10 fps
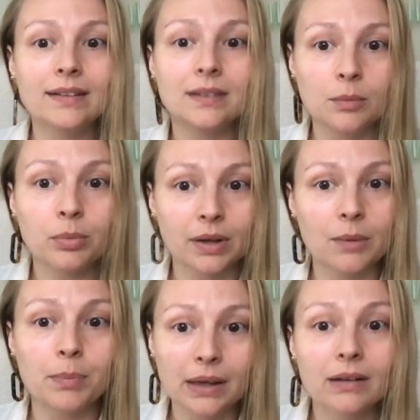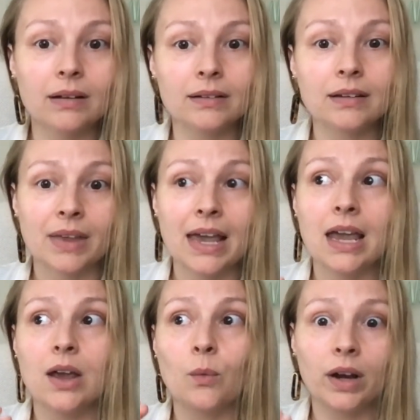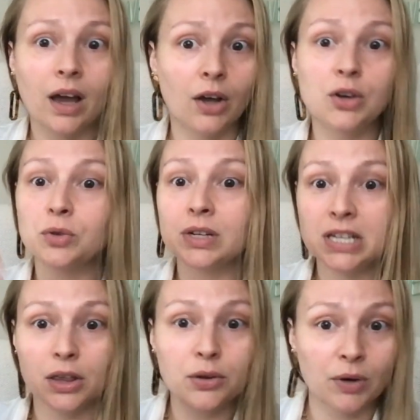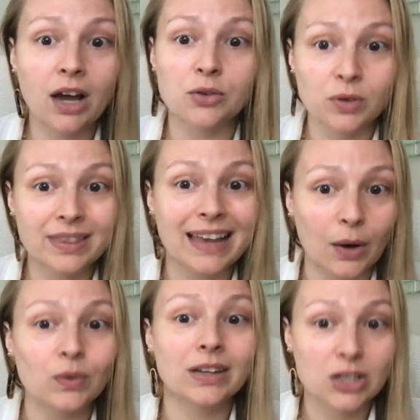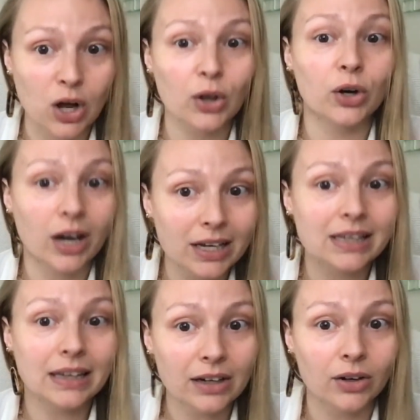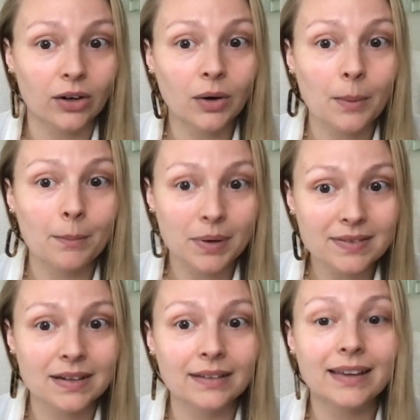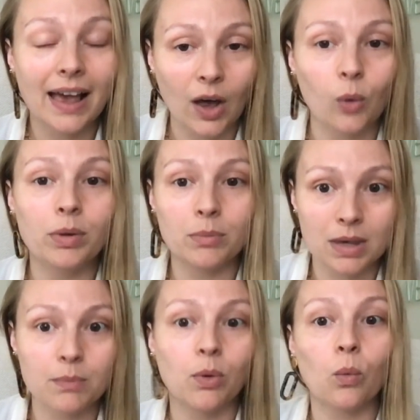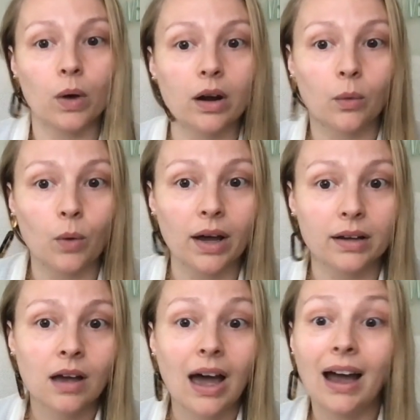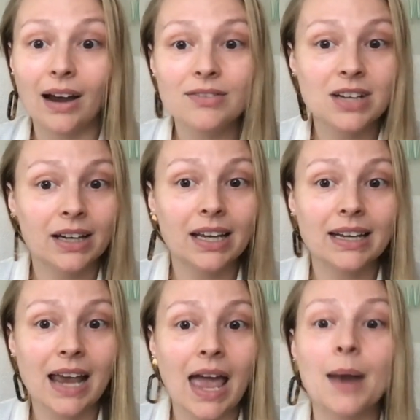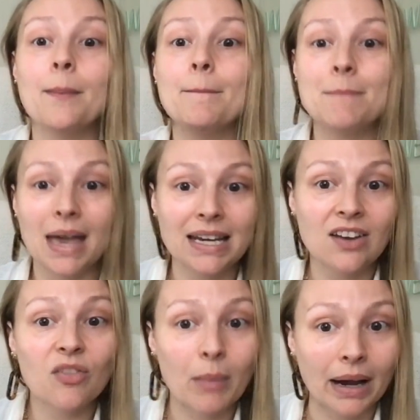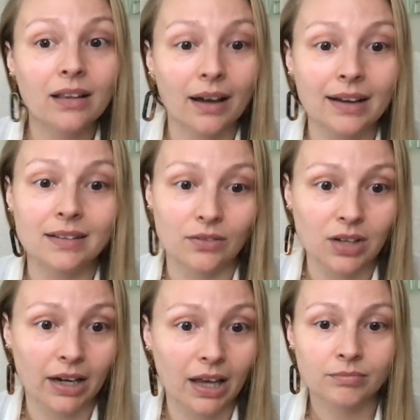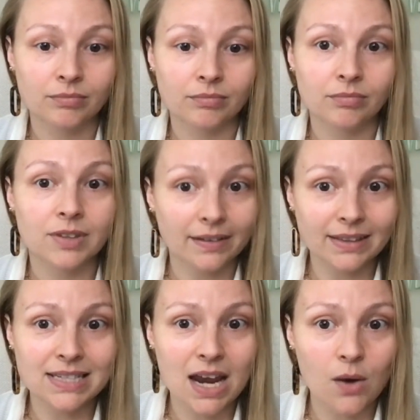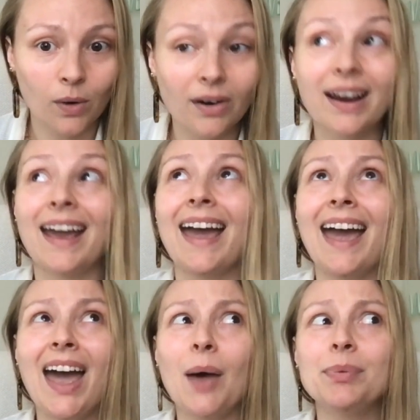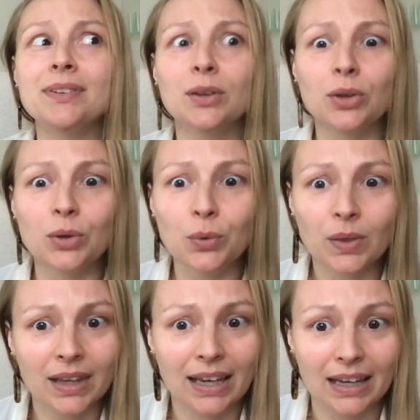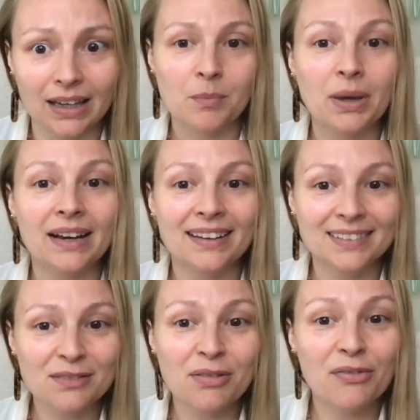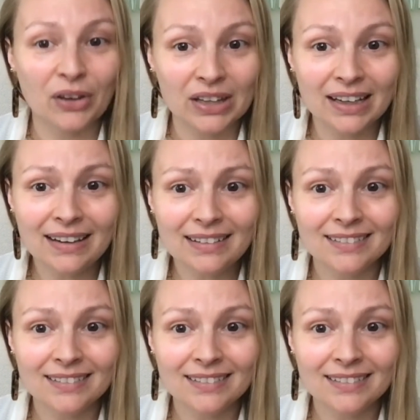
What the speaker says: simply build a $100,000 to $300,000 a year business helping people one-on-one. I've done it, and many of my clients have done it. Does it take work? Absolutely. But is it fulfilling?